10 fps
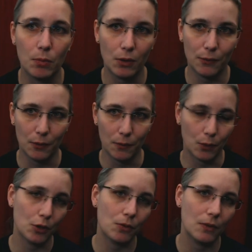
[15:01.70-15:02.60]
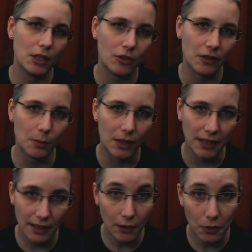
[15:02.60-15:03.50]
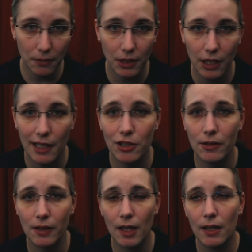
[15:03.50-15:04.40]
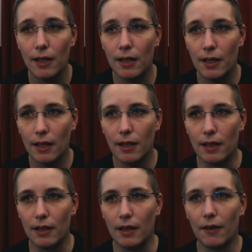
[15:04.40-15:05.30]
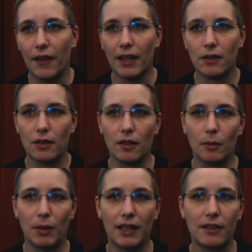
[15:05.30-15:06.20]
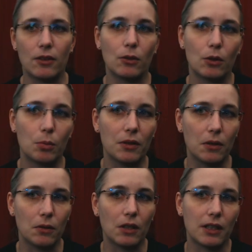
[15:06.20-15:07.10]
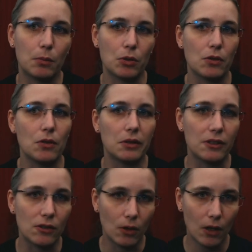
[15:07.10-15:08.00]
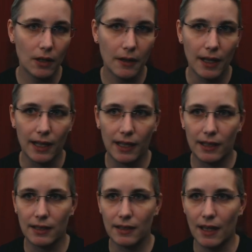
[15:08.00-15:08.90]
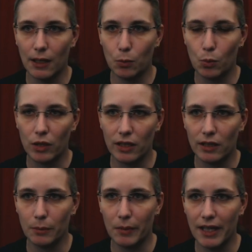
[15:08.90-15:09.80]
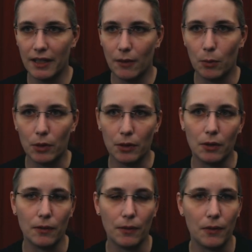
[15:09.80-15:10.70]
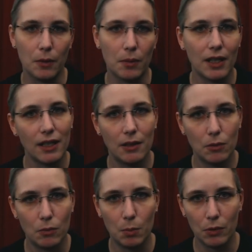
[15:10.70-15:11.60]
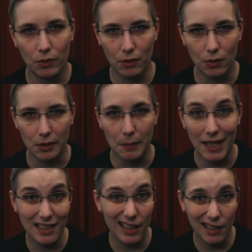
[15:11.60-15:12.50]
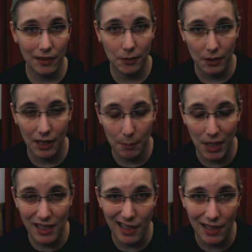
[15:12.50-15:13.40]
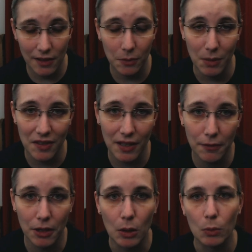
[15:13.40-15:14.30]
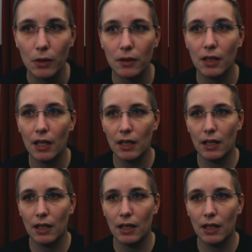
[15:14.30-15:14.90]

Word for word: support for version ranges in plugin notifications uh, that uh, plugins.octoprint.org can push to your install, and that will make the work of the plugin repository maintainers, t- maintainers myself included,